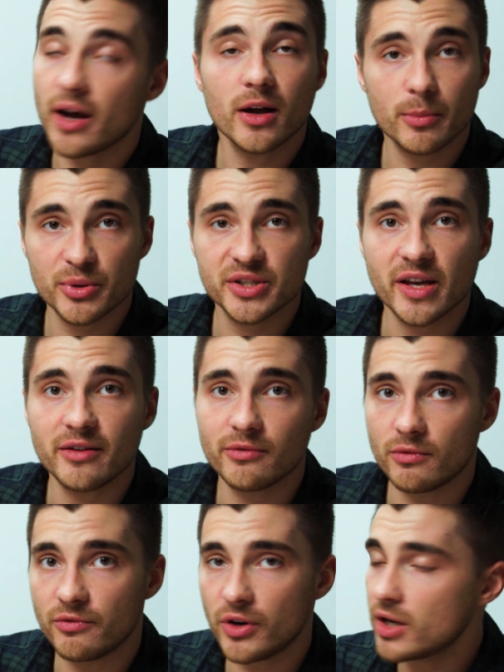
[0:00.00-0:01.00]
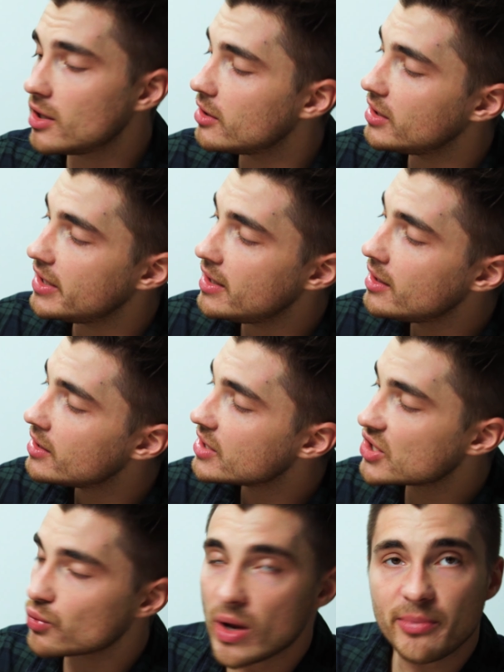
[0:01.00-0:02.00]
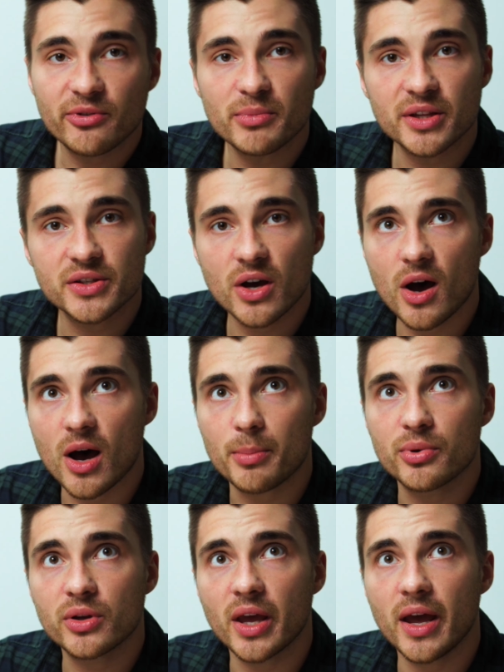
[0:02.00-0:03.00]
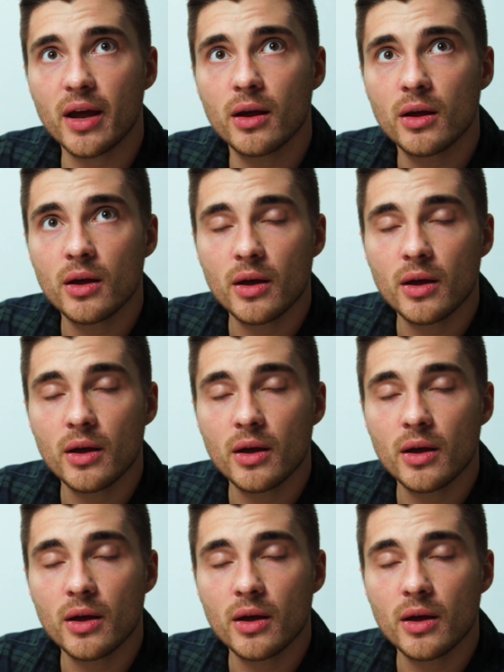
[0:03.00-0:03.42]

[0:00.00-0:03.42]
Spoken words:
100% very clearly swipe from the top, okay?